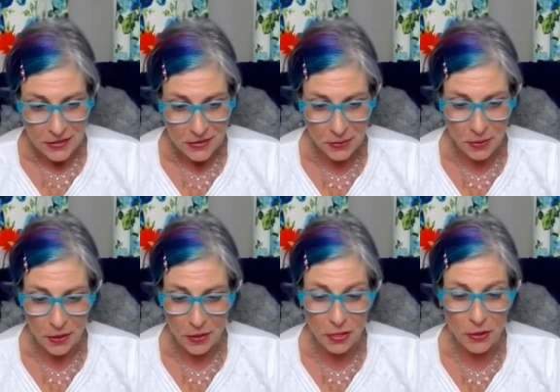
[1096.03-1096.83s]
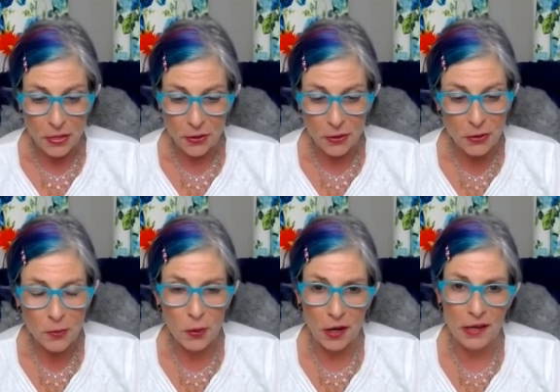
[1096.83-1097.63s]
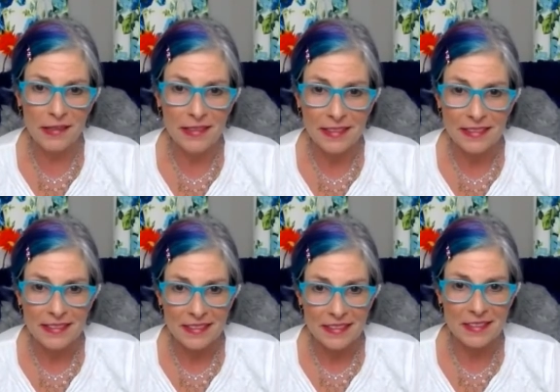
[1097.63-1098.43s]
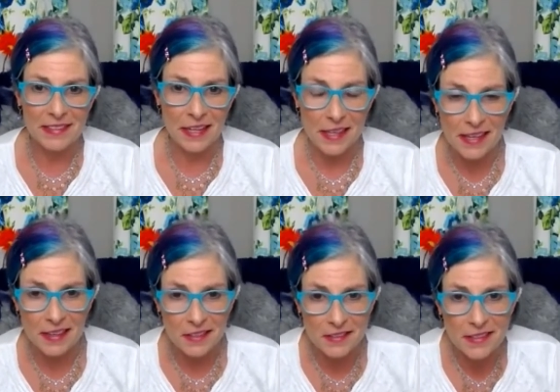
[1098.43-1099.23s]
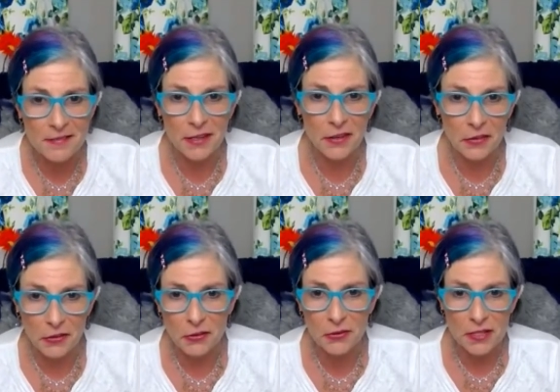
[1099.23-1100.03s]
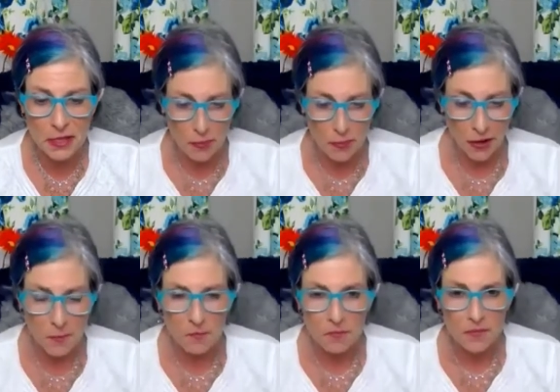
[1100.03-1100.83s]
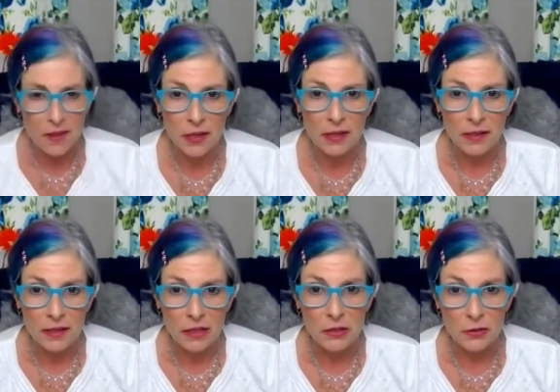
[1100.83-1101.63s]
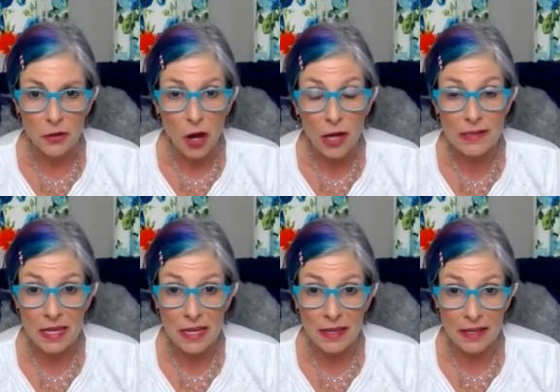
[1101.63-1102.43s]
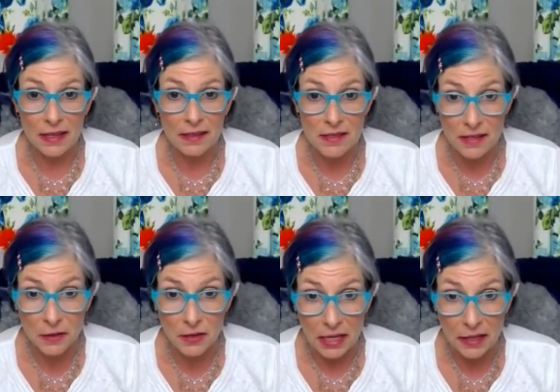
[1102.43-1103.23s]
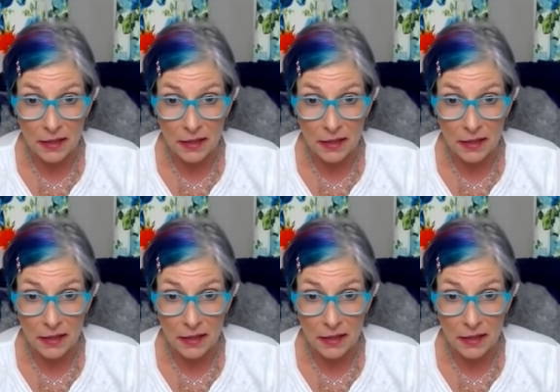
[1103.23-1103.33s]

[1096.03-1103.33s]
So the, the third one is taking this even a little deeper. You're not dating Siri.